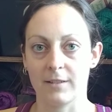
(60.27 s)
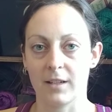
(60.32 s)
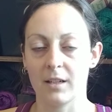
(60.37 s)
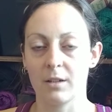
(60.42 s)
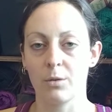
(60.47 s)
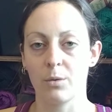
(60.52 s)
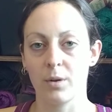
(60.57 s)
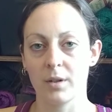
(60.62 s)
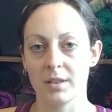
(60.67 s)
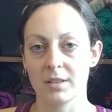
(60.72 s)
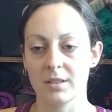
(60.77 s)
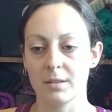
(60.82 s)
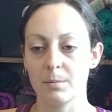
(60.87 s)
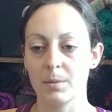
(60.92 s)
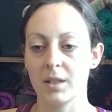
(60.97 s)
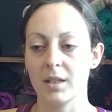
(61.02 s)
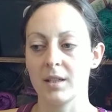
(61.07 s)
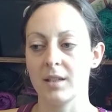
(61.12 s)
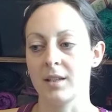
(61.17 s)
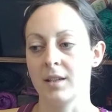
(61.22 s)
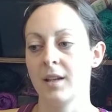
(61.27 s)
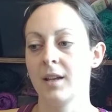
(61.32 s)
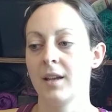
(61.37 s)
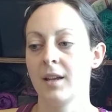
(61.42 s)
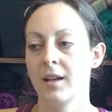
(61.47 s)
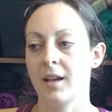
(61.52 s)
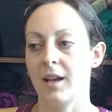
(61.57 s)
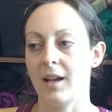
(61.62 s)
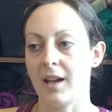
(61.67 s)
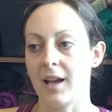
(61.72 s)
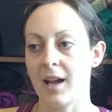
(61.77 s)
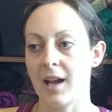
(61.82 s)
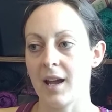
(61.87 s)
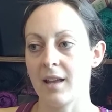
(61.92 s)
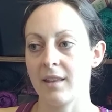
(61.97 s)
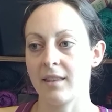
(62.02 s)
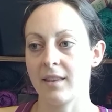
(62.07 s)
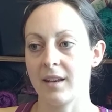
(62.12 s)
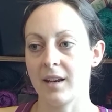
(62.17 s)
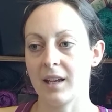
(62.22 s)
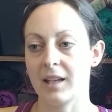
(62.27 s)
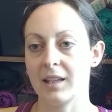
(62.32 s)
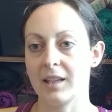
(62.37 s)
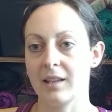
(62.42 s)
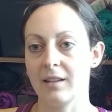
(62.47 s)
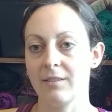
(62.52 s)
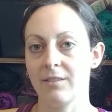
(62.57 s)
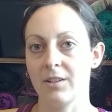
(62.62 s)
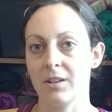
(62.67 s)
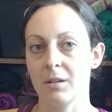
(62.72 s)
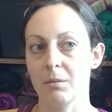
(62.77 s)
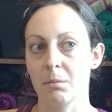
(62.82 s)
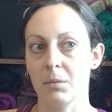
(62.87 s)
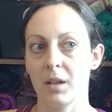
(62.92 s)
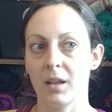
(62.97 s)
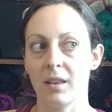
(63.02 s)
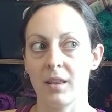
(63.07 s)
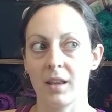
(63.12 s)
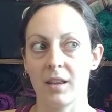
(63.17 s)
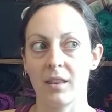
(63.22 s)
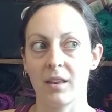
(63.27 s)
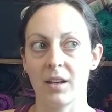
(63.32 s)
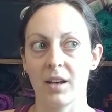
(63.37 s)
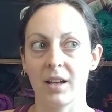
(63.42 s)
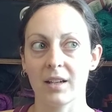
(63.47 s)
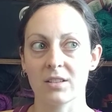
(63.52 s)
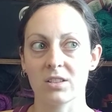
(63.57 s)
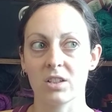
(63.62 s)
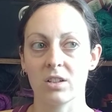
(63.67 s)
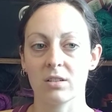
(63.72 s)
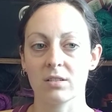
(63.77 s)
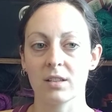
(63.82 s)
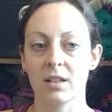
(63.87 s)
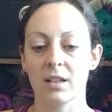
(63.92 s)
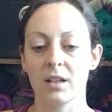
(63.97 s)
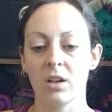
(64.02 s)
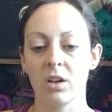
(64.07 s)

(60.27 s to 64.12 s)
I don't want it to be a hat that I give him that then the next year it's like,